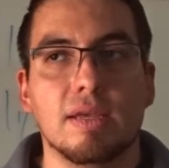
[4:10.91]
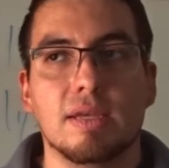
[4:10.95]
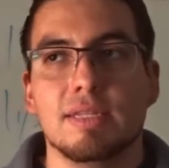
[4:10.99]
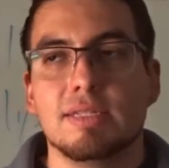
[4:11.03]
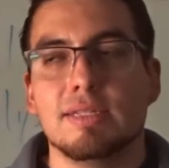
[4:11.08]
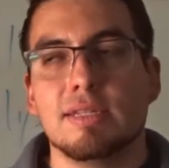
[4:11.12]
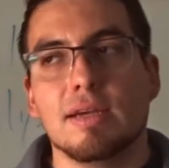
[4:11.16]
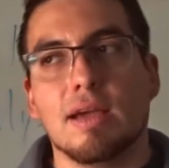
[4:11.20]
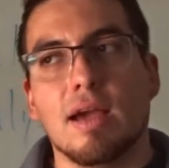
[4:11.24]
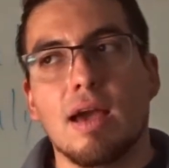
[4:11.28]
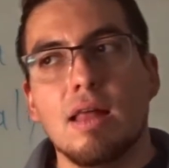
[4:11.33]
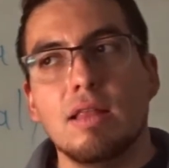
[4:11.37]

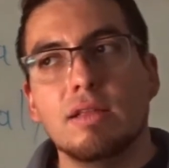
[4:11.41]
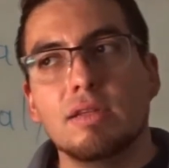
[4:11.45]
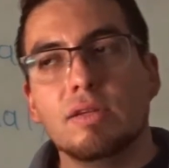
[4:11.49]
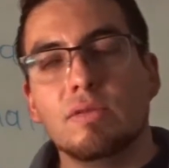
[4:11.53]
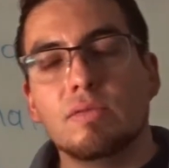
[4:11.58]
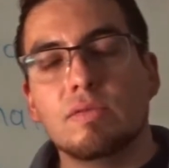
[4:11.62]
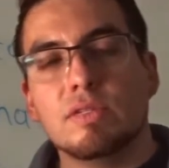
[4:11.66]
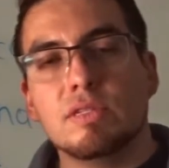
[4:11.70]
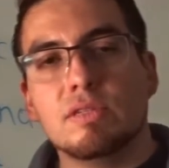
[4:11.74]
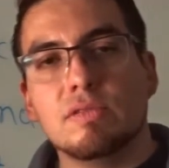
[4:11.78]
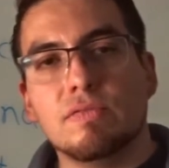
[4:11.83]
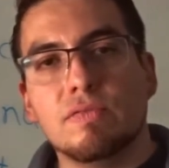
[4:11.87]
Psychology
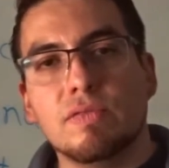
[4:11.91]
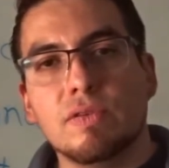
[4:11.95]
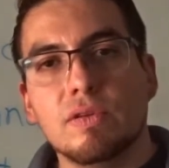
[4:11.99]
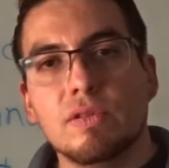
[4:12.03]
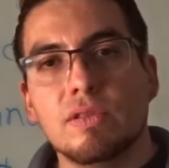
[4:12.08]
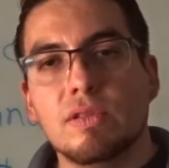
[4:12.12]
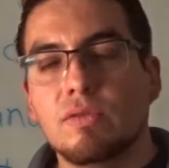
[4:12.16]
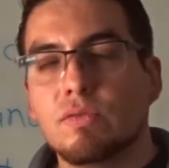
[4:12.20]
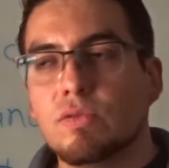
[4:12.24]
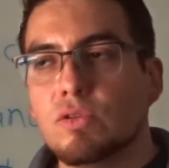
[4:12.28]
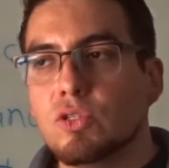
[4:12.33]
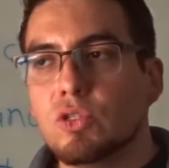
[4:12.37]
was a field
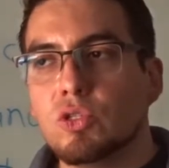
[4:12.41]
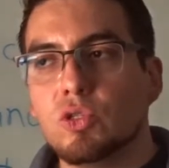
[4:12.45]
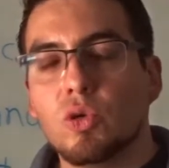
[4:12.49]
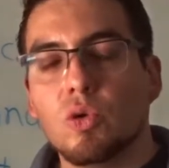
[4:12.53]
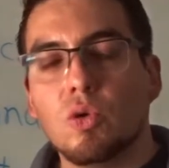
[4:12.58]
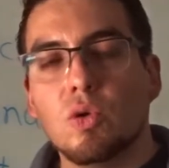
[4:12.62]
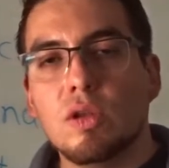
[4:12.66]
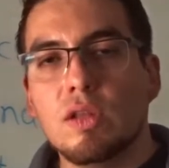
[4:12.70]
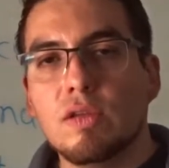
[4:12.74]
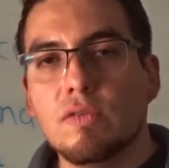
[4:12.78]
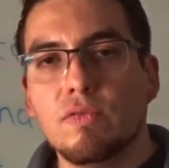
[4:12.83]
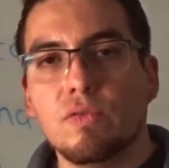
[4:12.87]
that was
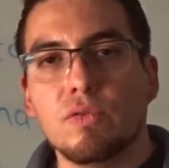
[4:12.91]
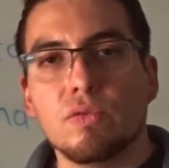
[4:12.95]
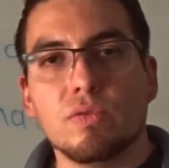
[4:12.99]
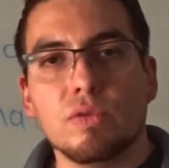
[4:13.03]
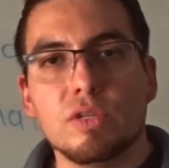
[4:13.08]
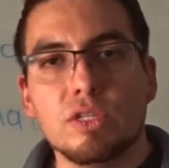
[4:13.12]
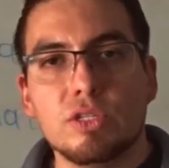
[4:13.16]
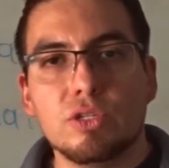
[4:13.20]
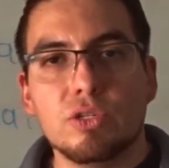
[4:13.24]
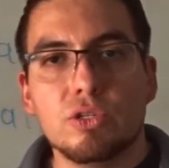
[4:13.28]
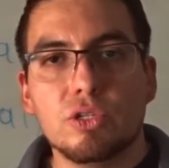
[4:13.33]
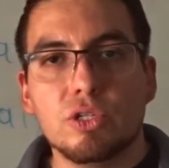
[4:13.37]
solely for
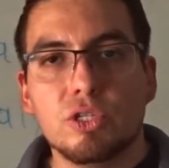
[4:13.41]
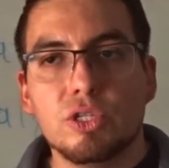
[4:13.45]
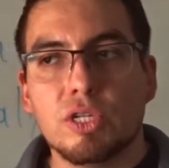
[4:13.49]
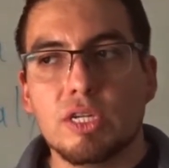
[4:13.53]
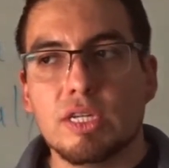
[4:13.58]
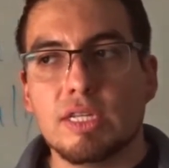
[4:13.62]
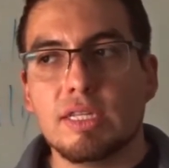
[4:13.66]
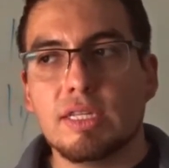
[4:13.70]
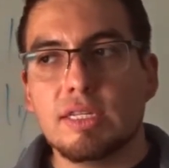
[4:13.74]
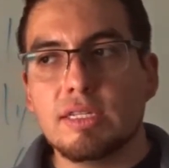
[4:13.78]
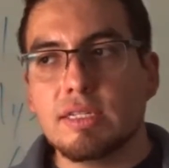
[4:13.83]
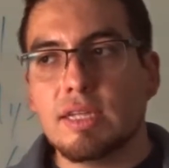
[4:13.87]
research,
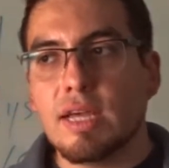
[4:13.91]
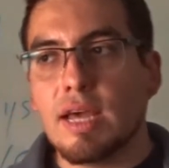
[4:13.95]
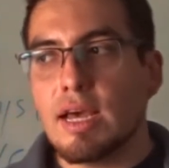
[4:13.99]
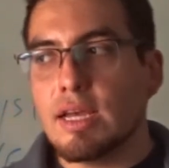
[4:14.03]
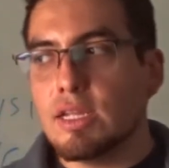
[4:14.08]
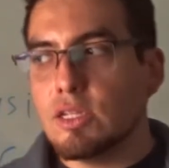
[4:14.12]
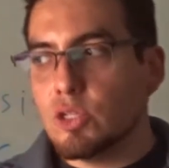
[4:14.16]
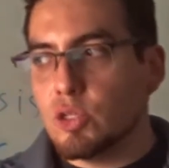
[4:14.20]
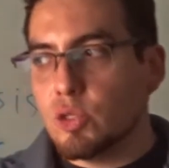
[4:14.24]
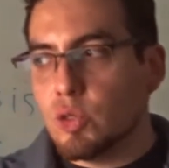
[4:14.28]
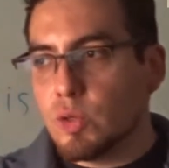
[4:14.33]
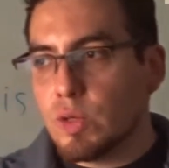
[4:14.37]
and this
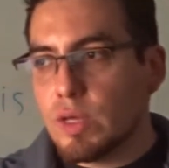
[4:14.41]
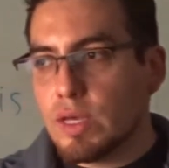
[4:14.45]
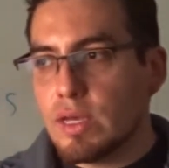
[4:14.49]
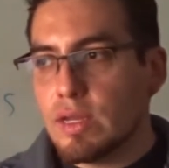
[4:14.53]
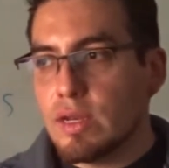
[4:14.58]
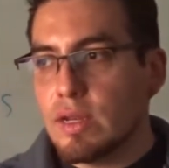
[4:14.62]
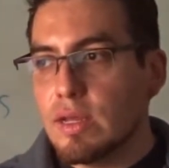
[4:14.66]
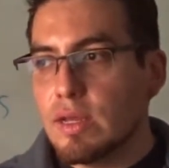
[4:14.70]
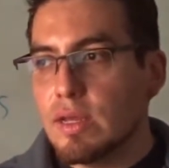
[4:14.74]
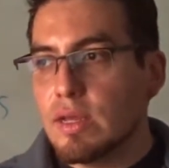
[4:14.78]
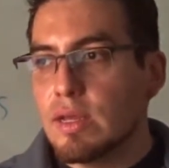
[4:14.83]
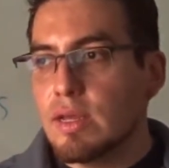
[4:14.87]
guy took
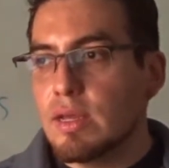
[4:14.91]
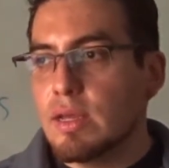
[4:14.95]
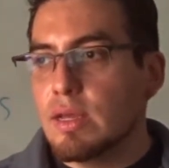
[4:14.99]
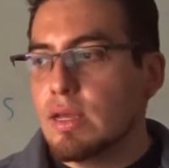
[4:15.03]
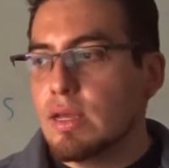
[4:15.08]
it,